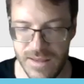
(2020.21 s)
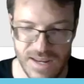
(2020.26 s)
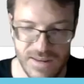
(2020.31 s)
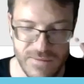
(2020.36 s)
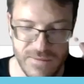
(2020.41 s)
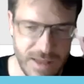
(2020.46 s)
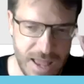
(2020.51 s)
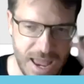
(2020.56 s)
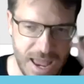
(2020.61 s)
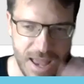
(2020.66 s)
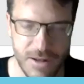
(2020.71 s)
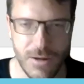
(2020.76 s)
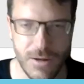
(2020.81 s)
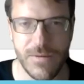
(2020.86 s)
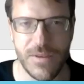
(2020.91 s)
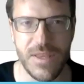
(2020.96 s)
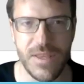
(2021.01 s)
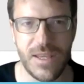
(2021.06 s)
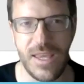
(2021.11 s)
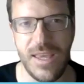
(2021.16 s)
kind of hand
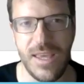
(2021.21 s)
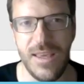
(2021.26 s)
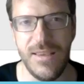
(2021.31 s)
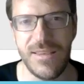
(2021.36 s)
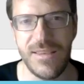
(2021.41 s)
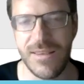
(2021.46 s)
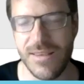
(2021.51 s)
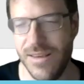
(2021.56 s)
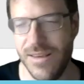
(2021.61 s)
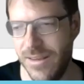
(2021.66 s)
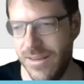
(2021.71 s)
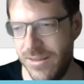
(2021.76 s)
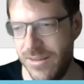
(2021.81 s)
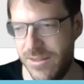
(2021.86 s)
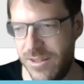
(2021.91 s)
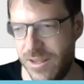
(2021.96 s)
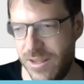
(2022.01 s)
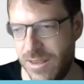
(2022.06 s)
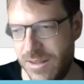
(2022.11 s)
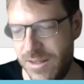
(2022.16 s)
over the keys
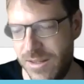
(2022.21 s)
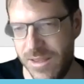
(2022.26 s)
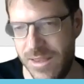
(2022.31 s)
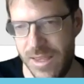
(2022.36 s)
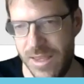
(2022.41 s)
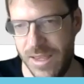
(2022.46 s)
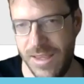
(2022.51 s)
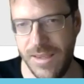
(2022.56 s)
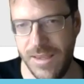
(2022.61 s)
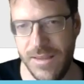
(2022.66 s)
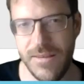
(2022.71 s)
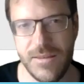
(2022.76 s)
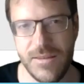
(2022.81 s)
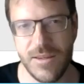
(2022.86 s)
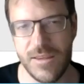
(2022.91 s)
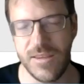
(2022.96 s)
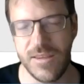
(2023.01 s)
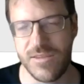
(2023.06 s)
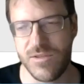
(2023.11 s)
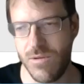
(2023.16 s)
to
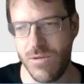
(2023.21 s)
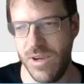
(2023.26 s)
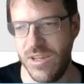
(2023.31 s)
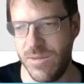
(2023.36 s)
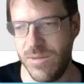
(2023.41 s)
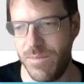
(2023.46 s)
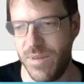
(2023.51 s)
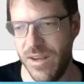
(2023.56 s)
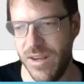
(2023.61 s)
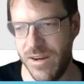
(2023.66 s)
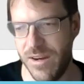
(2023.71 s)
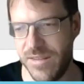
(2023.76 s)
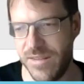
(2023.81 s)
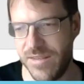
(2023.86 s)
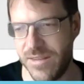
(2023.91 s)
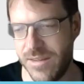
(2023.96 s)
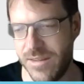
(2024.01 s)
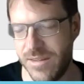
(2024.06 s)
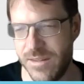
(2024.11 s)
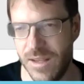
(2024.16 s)
the story to
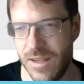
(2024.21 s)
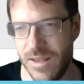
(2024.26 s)
players